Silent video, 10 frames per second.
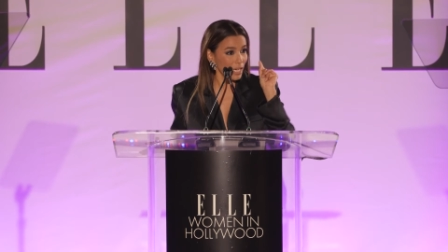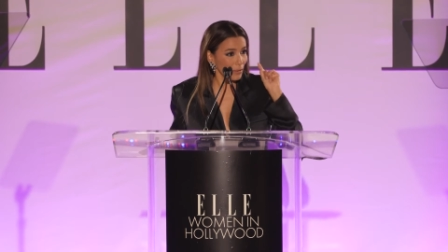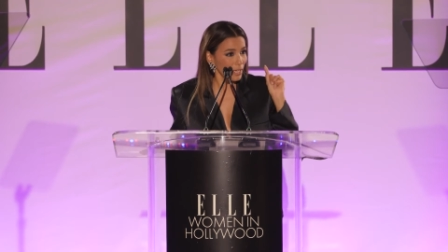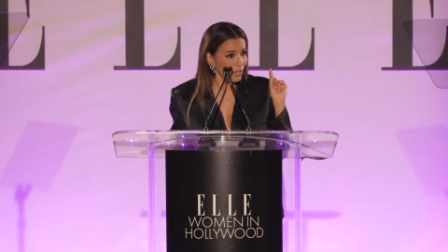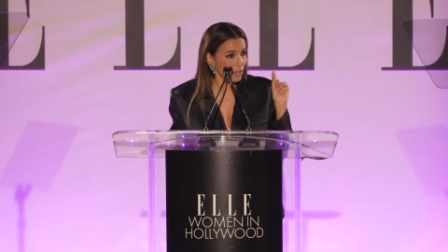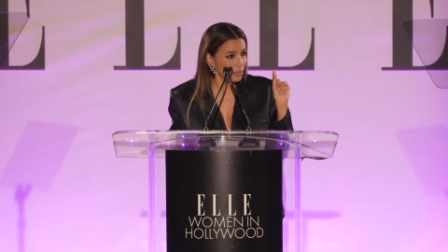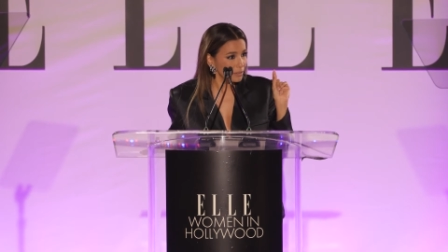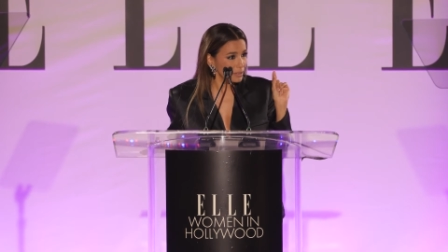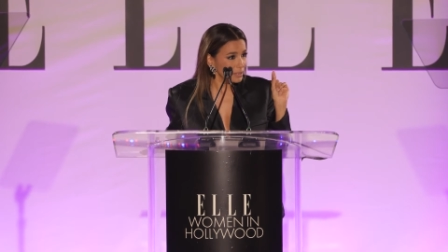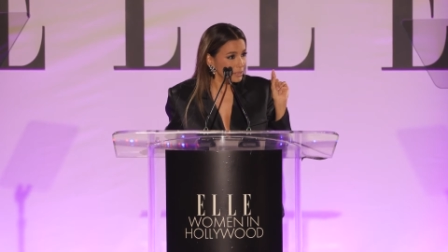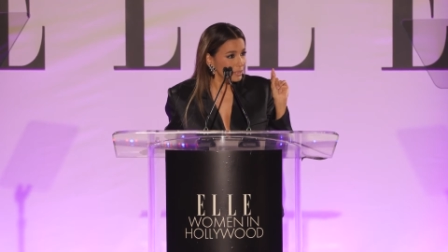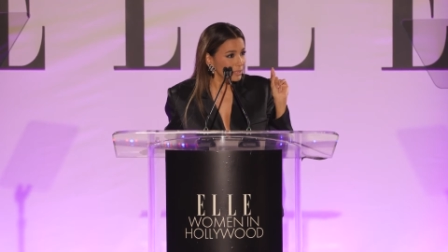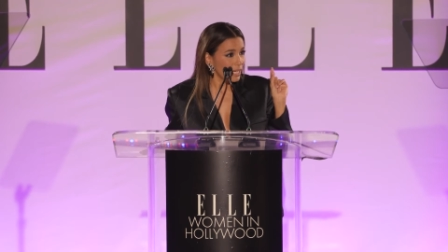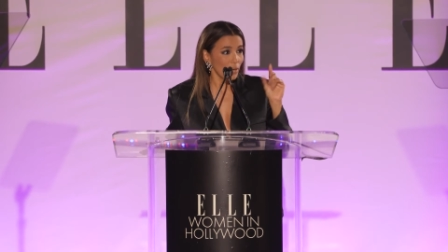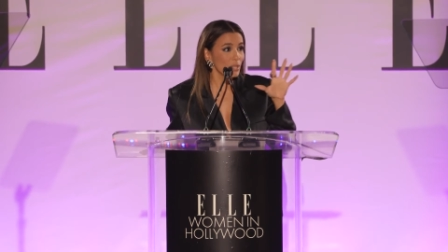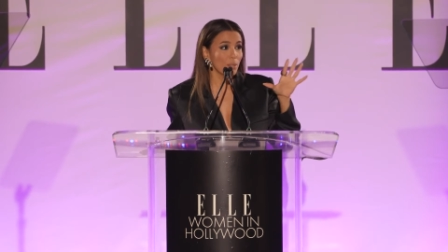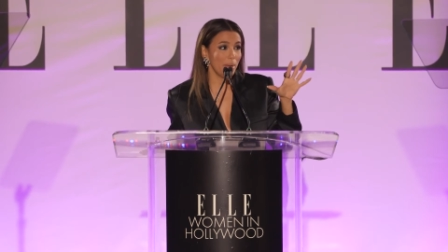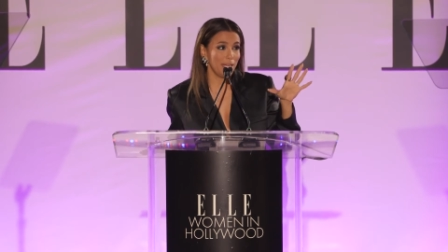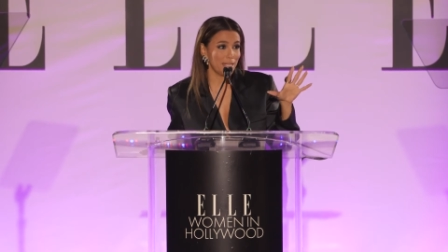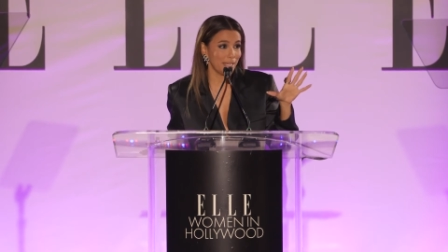Kerry here? Kerry's
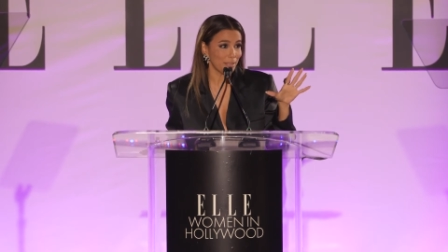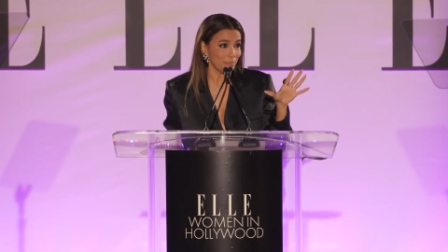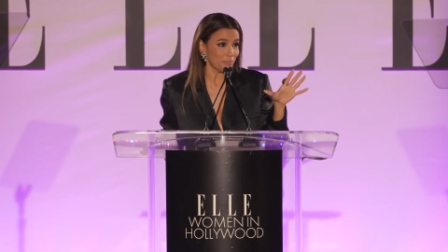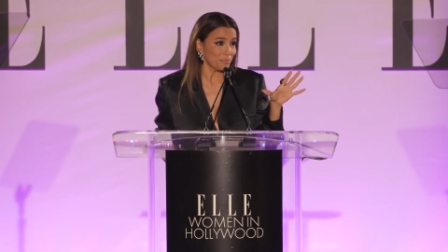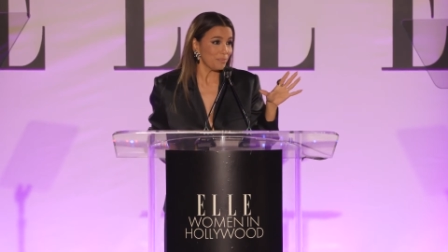amazing.